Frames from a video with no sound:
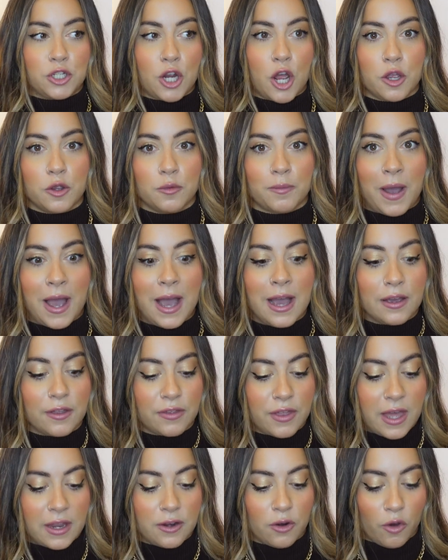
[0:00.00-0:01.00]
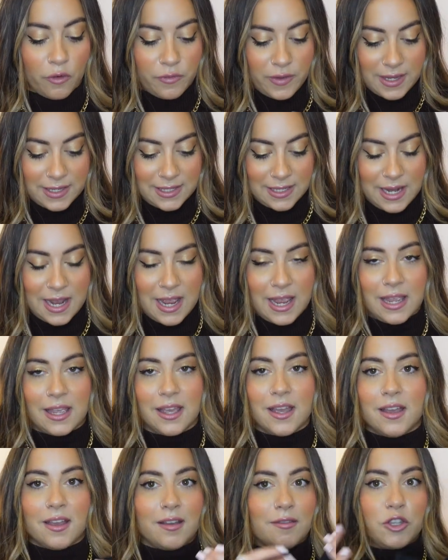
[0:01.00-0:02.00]
tote bag, then
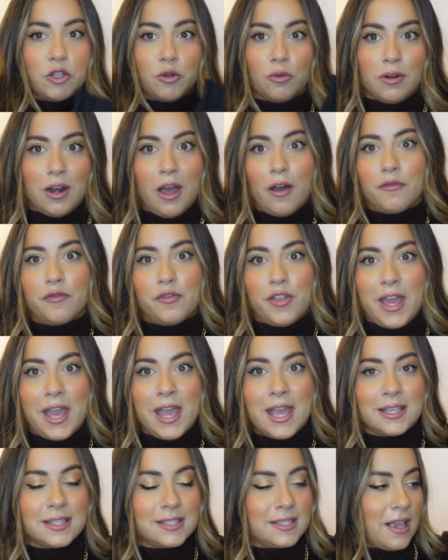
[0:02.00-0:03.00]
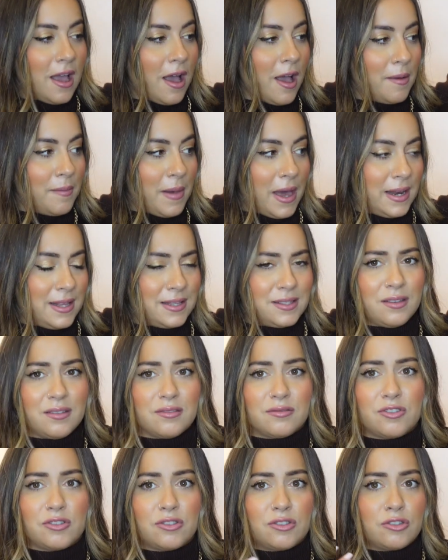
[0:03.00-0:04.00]
obviously you'll love this. And it's
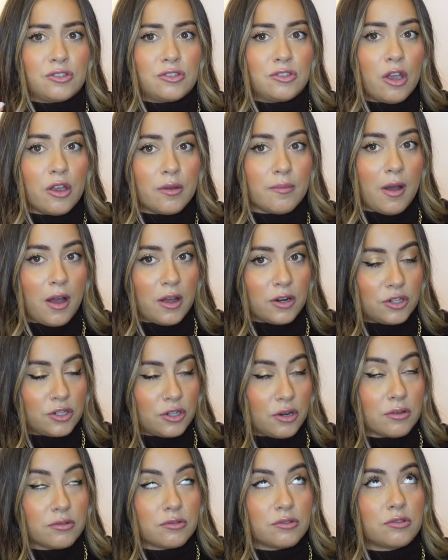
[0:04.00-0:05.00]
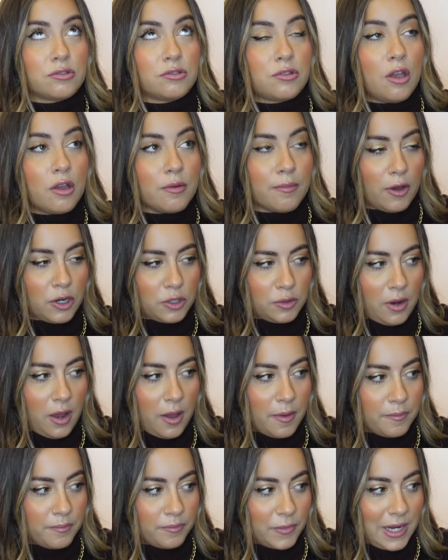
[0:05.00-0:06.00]
so much
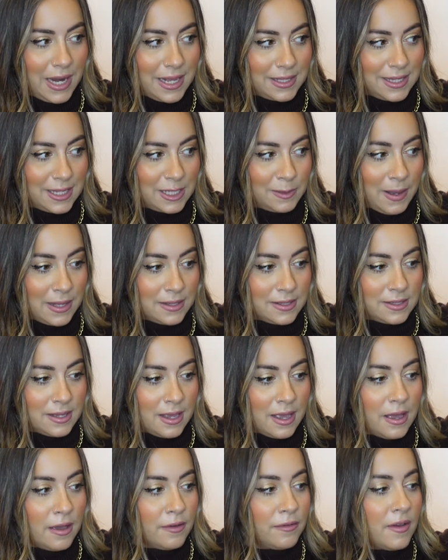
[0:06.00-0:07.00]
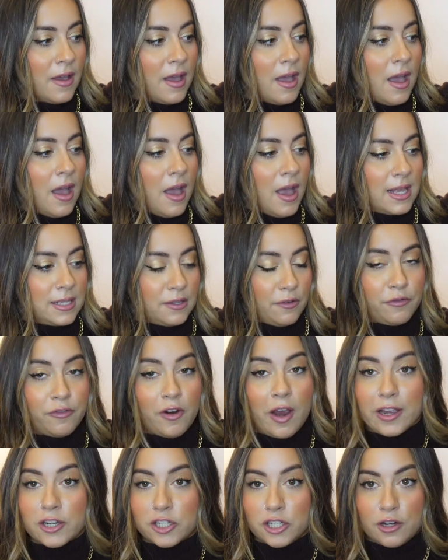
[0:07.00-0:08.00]
less expensive. It's a
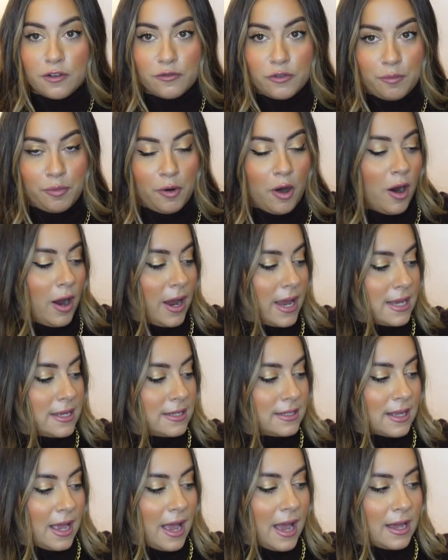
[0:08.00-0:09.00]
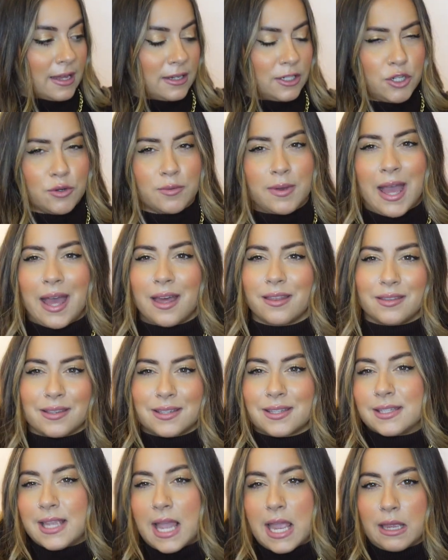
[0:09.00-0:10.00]
fraction of the price, and you get the
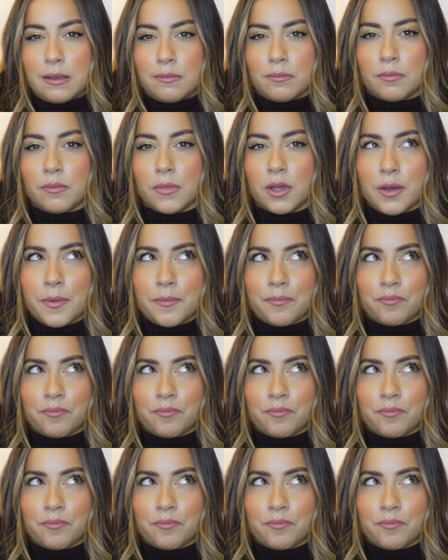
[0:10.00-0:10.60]
same